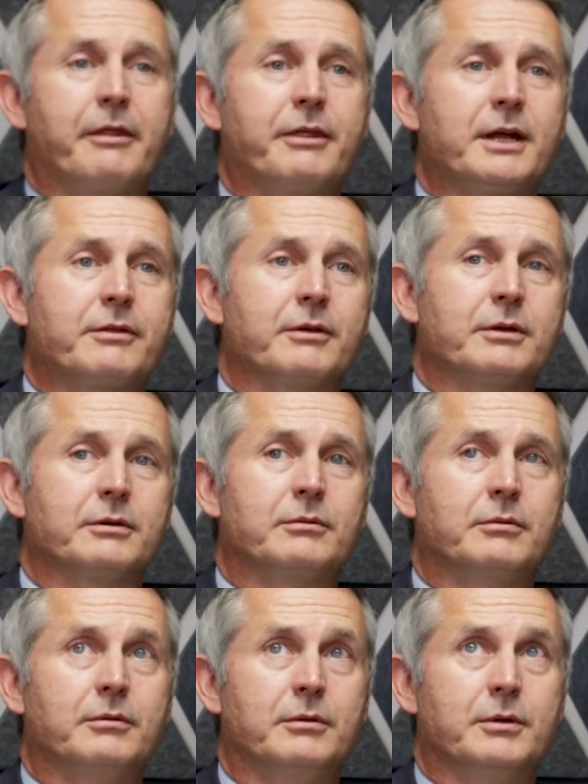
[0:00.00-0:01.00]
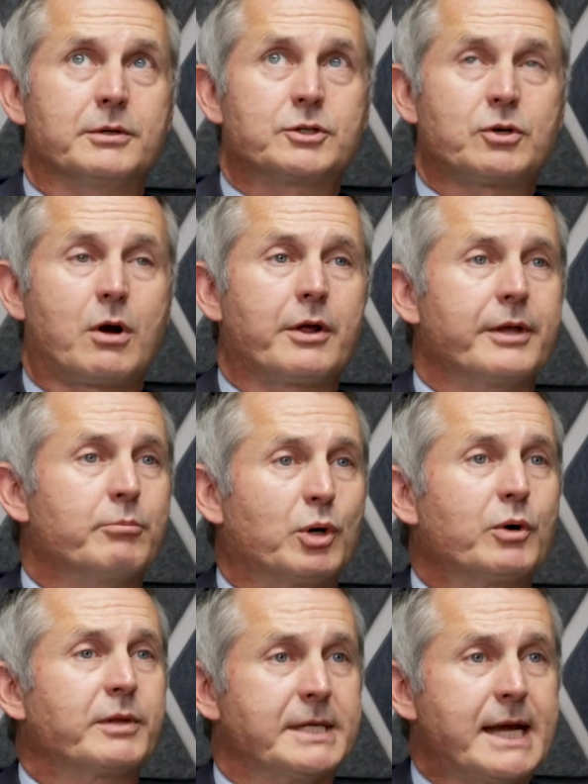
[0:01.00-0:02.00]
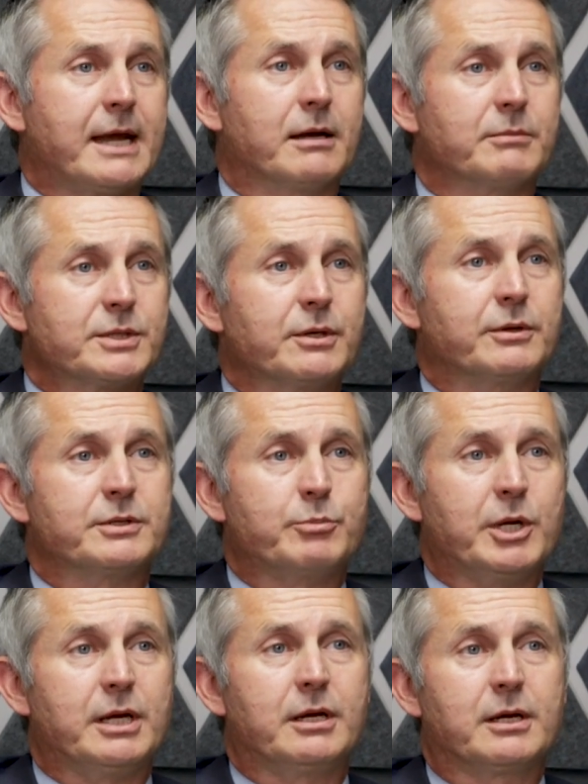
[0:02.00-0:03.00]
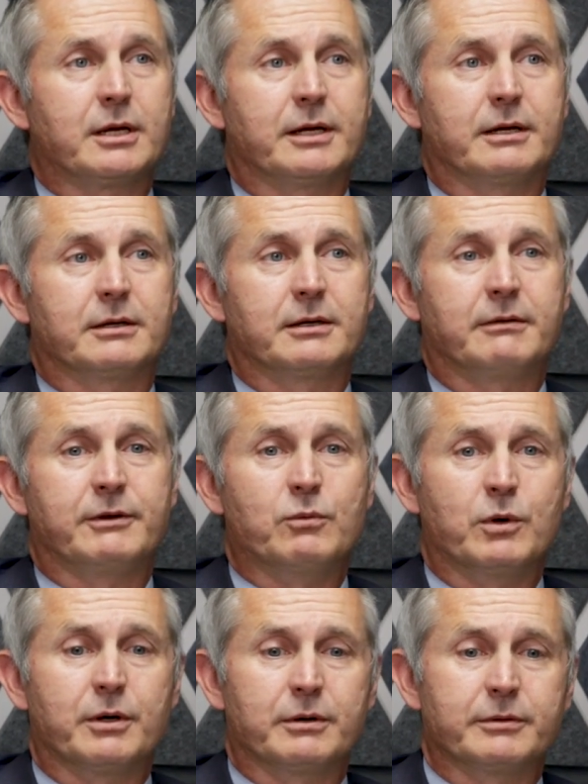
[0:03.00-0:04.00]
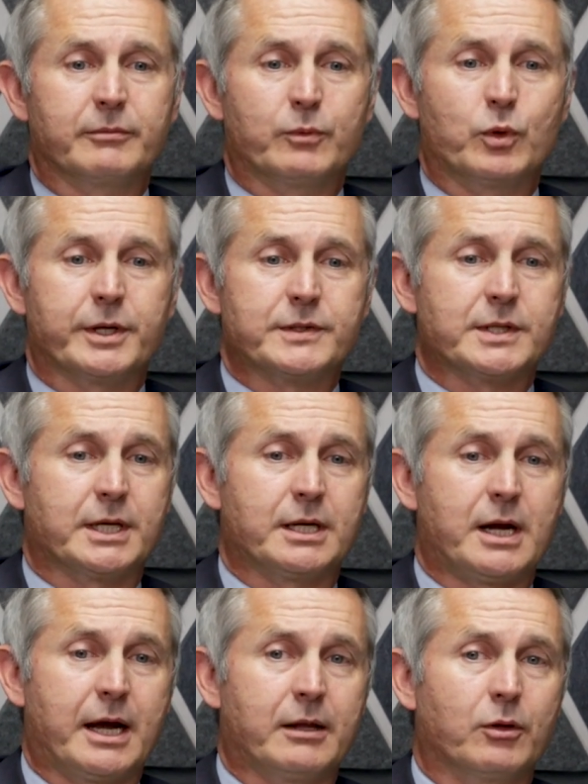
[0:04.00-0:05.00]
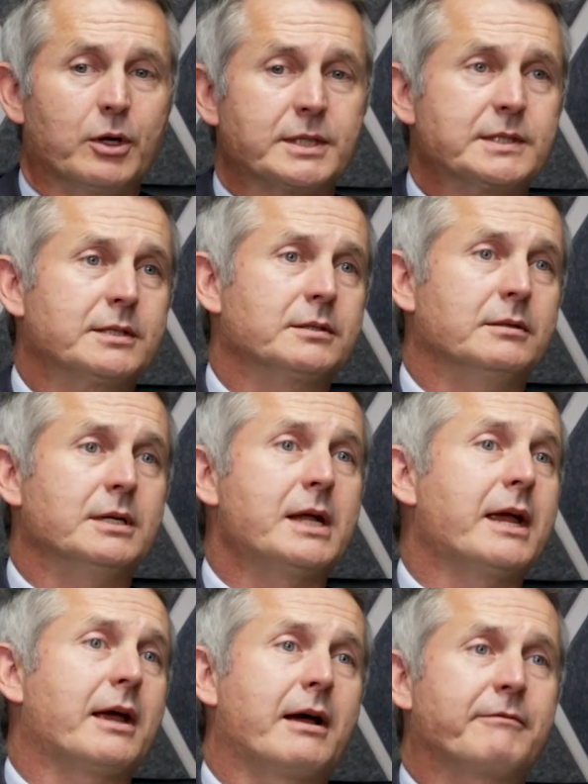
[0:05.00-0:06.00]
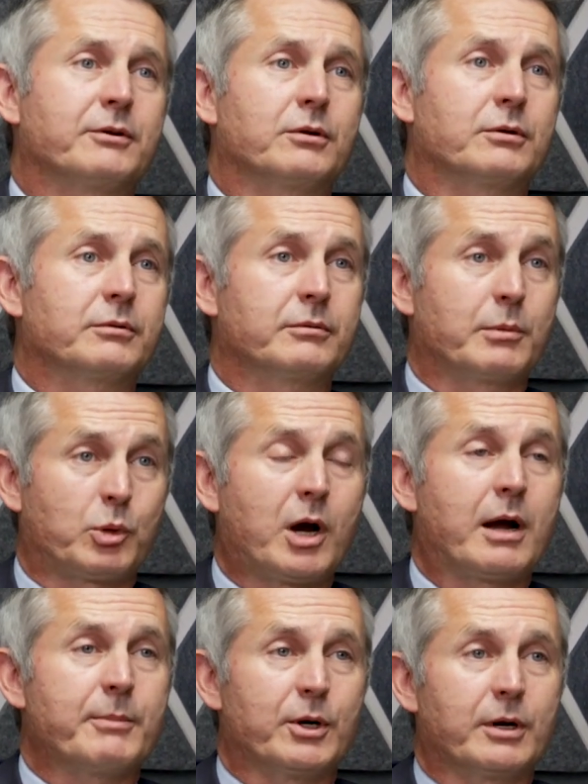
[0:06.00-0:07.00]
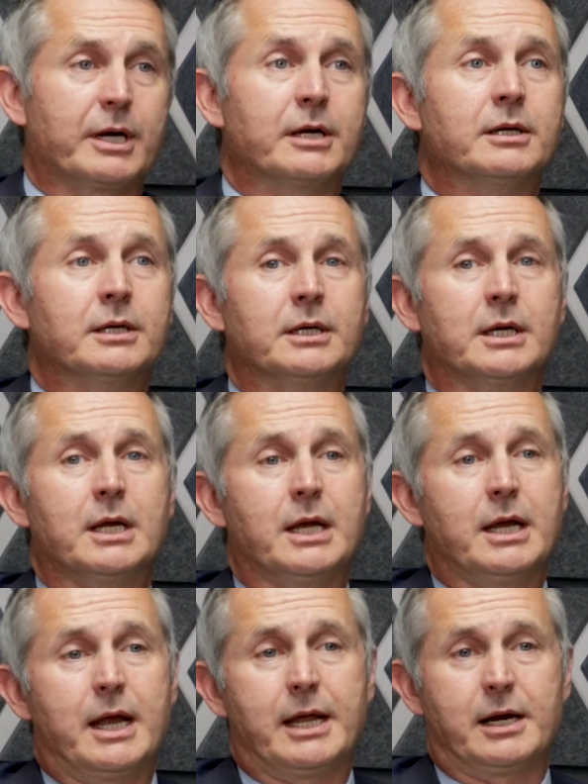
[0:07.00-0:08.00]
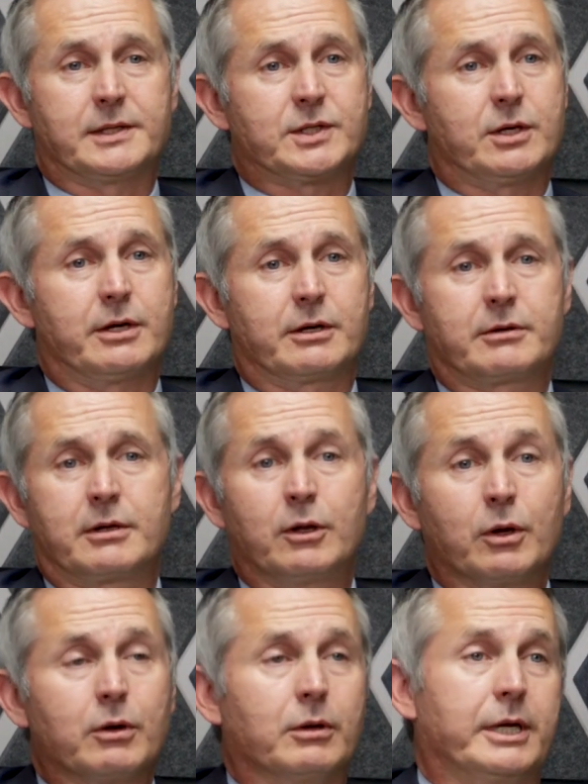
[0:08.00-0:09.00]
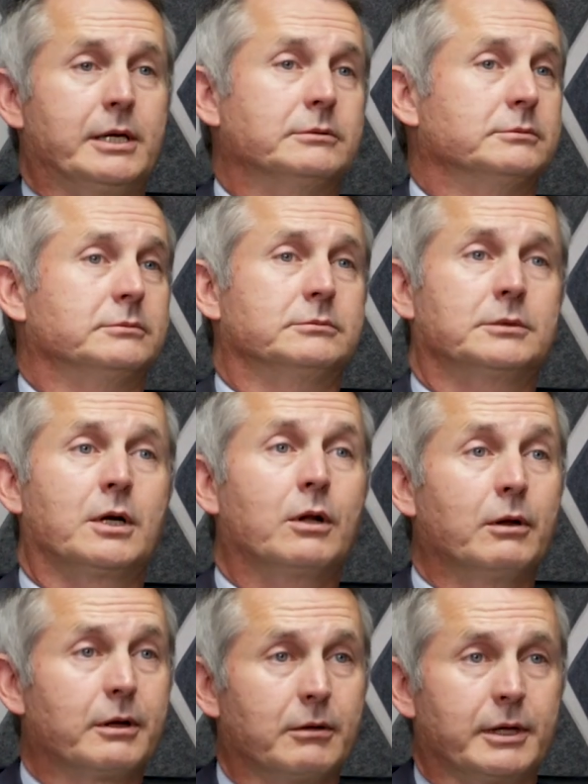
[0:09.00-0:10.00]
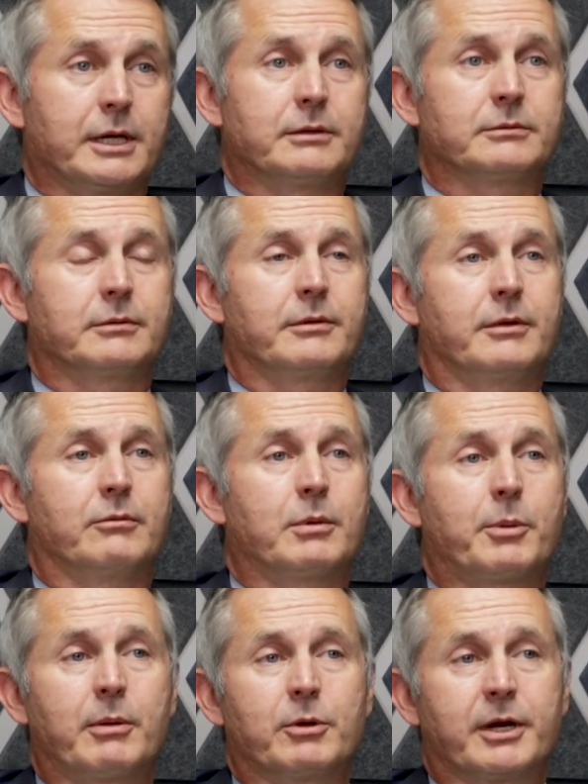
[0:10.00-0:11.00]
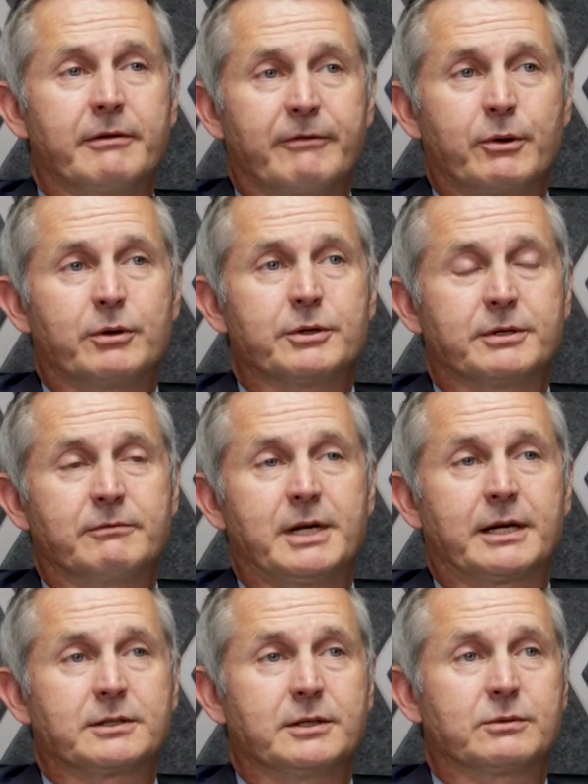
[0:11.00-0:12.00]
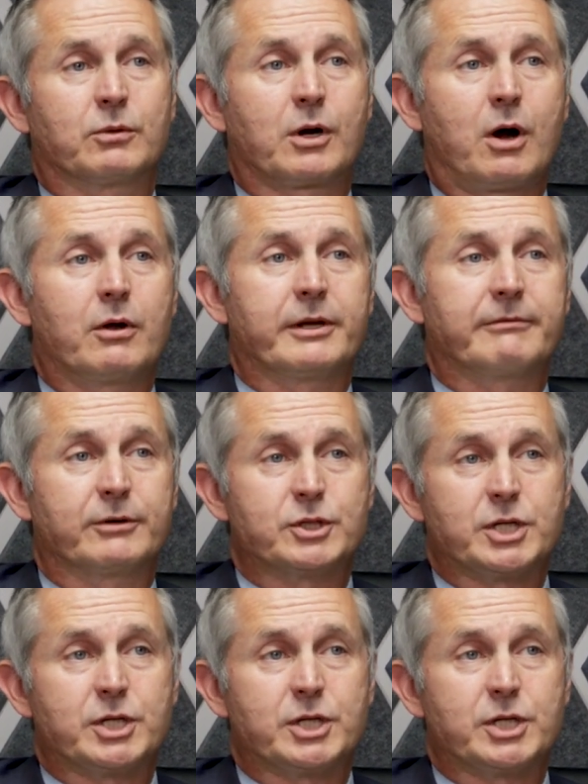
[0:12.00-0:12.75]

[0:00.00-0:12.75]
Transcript: think the straw that broke the dam, so to speak, if you will, was that I looked the day after the primary, and I saw clearly the Republican voters of Texas were calling for